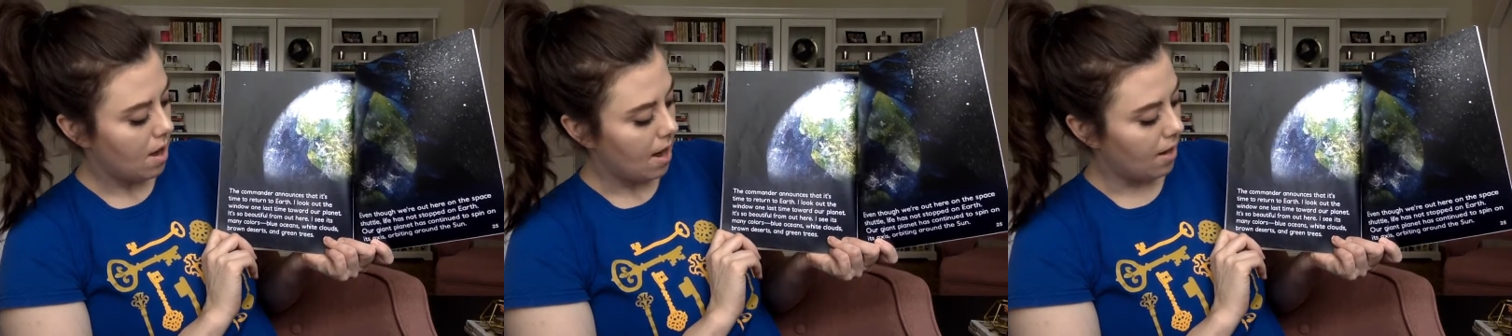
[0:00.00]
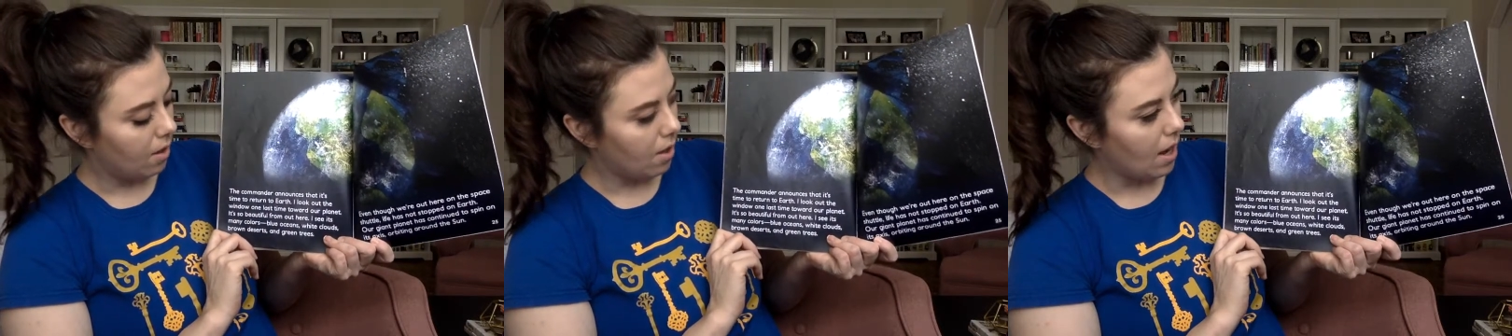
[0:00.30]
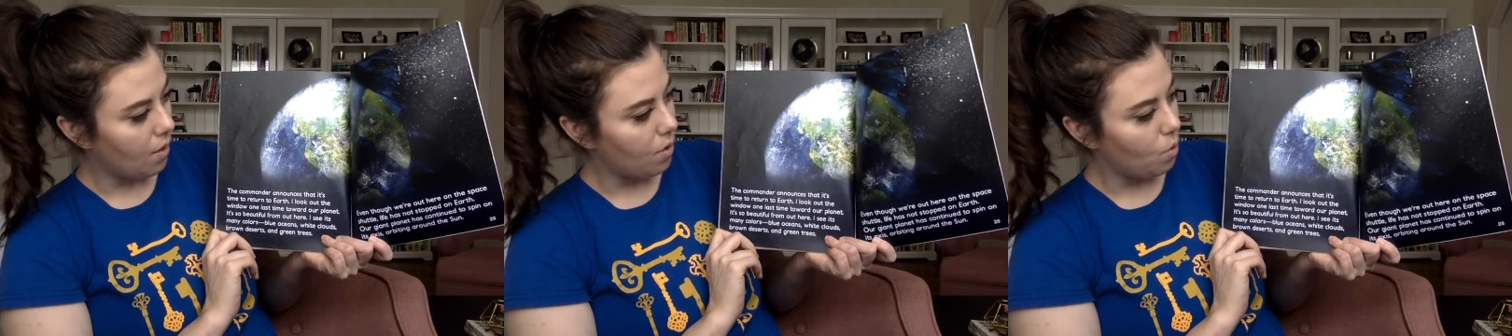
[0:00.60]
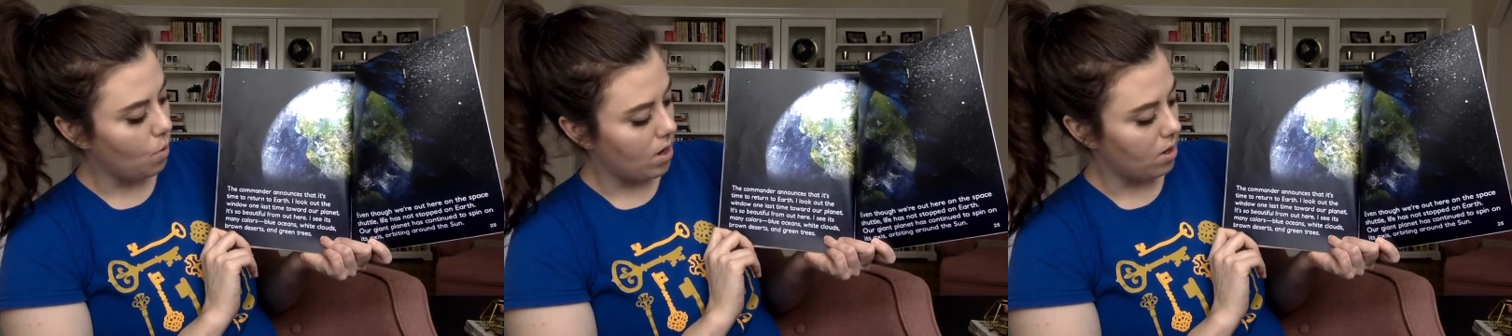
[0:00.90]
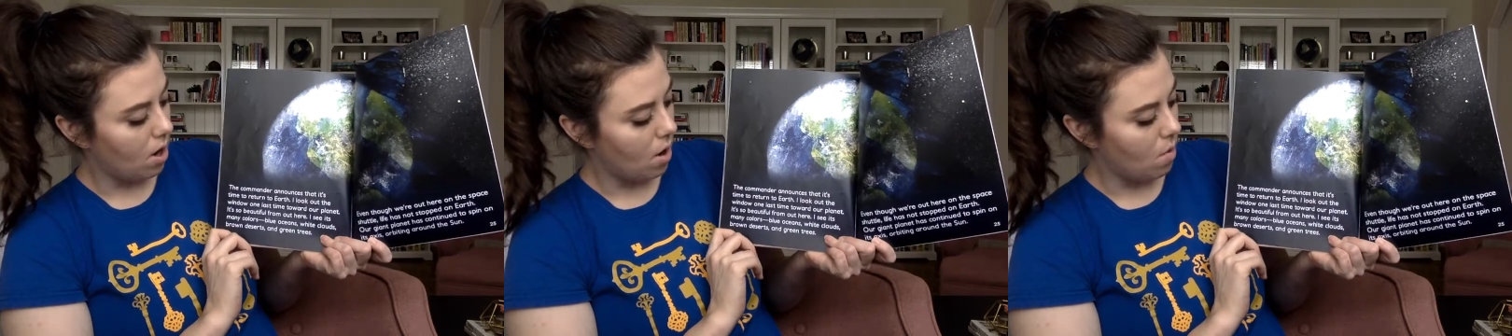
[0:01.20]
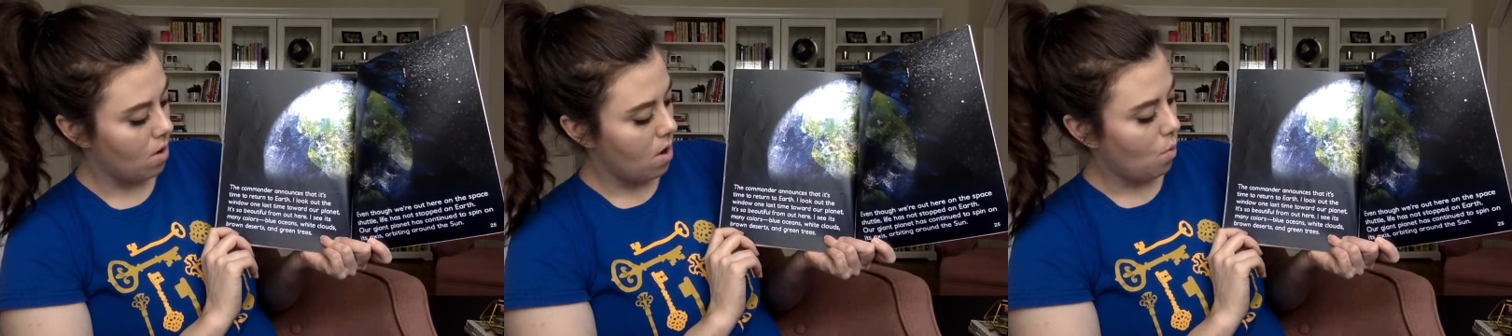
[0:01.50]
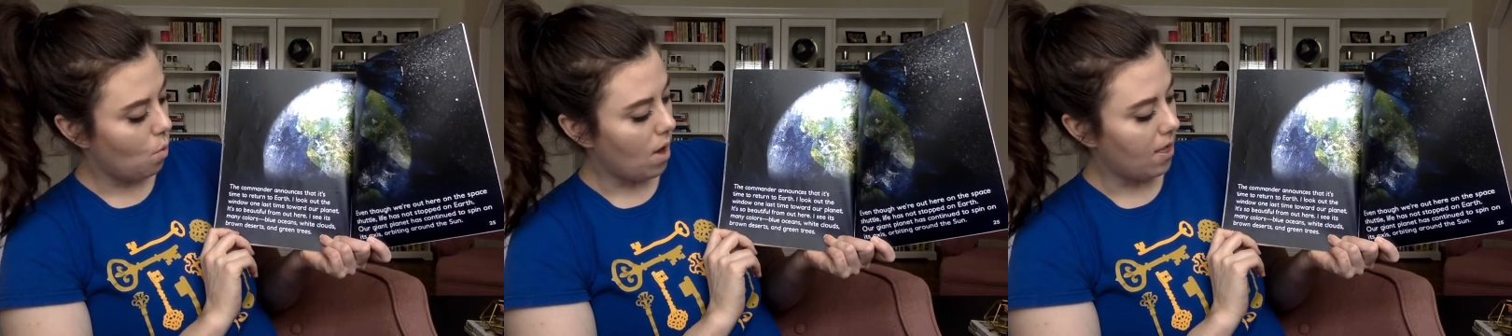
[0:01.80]
I look out the window
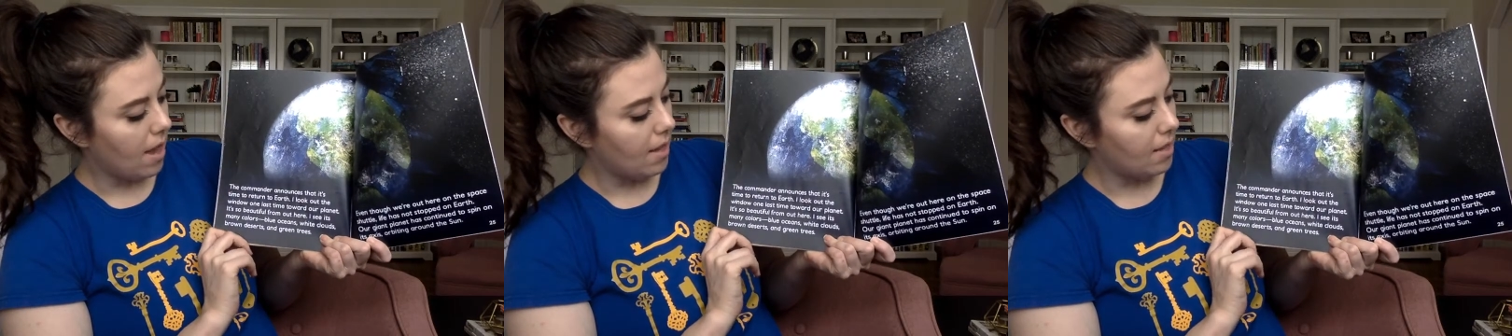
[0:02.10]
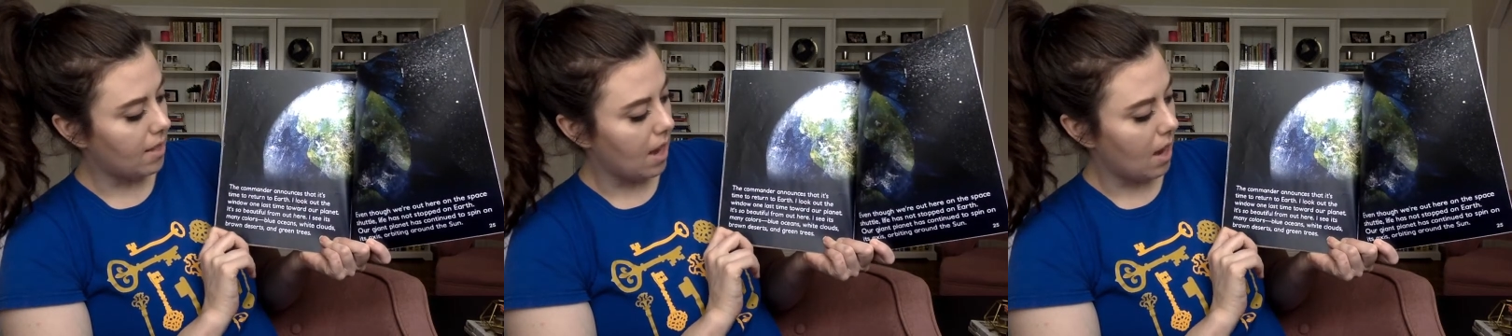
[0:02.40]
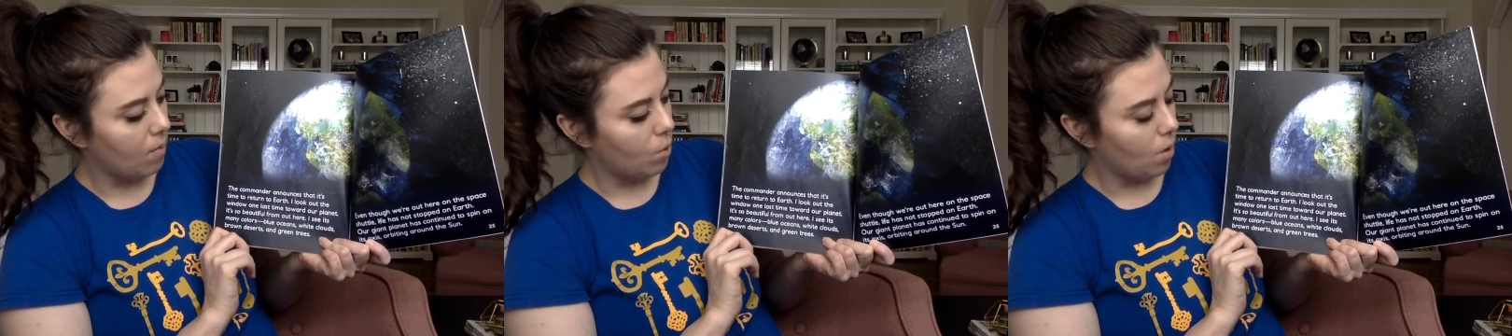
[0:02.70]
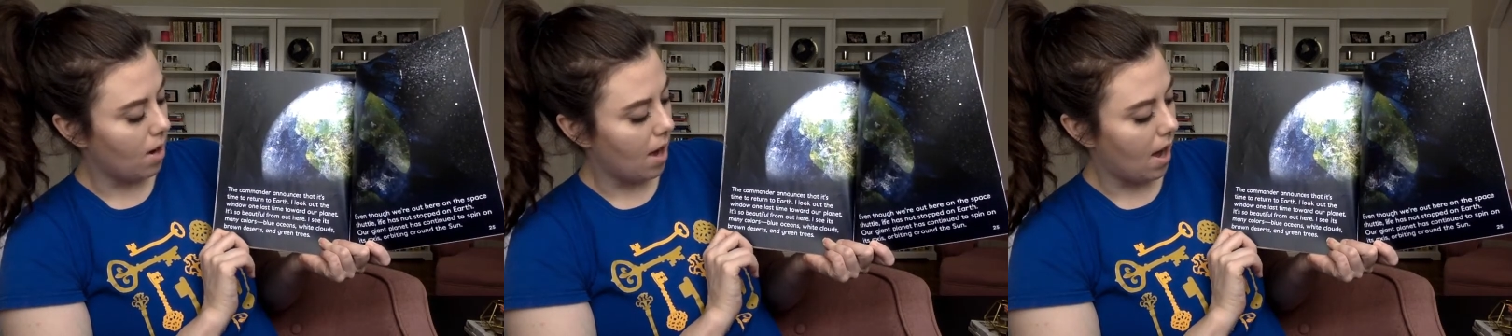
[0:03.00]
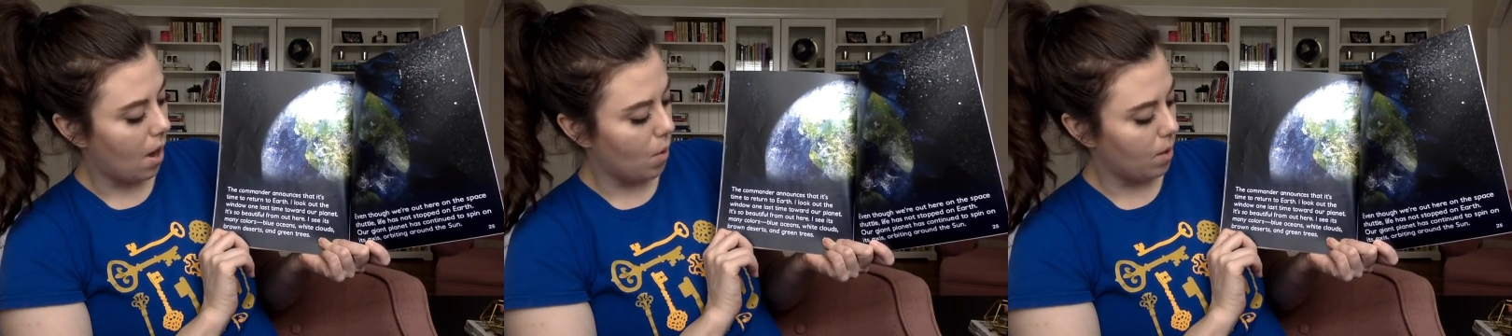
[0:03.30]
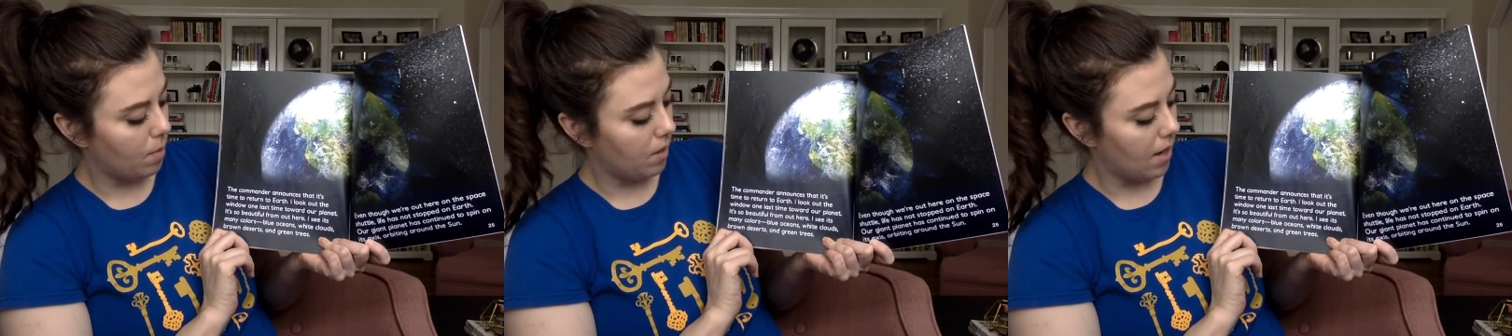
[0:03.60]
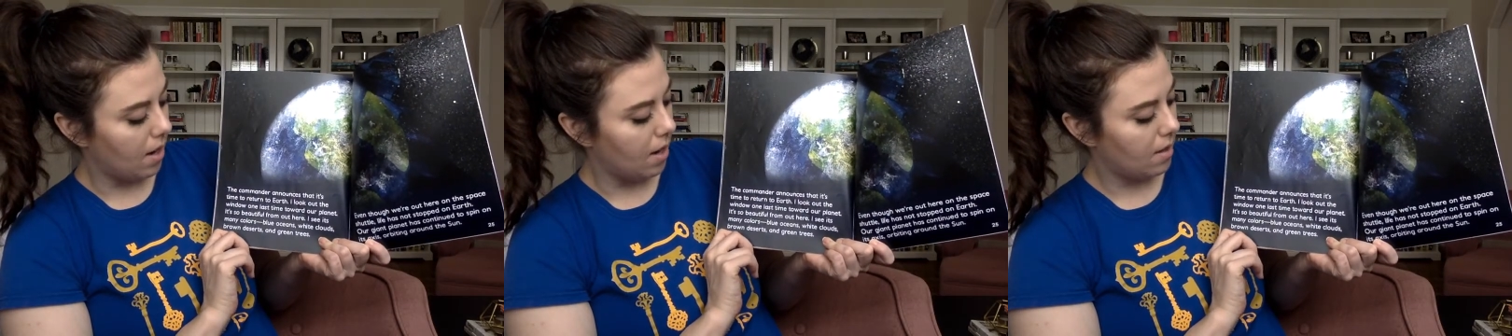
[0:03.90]
one last time toward our
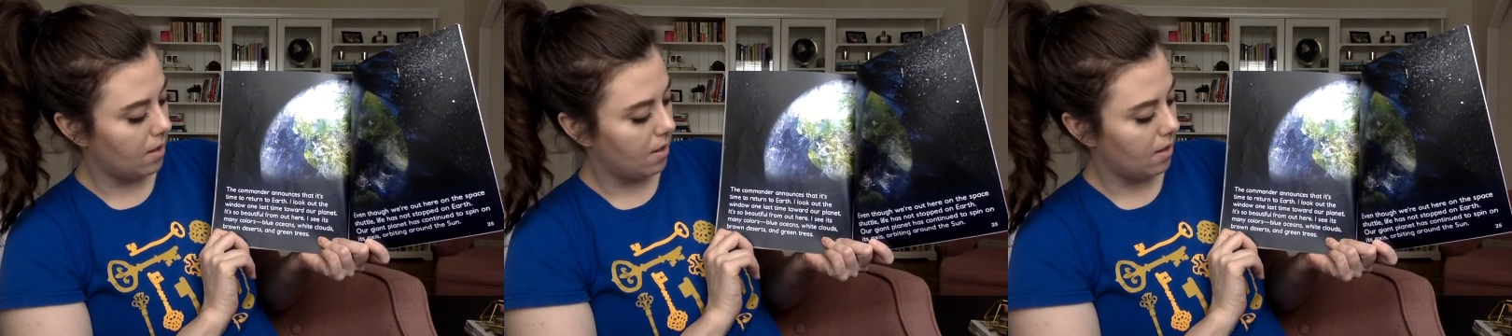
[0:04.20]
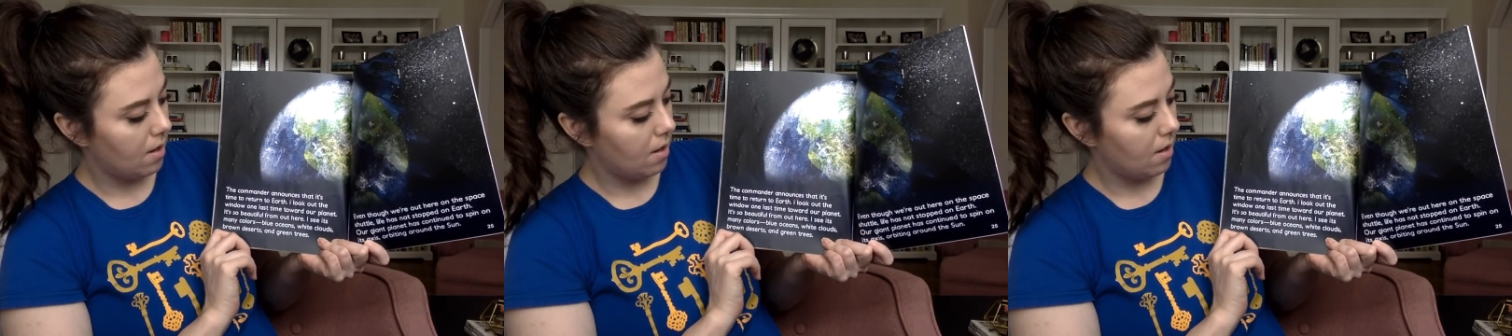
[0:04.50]
planet.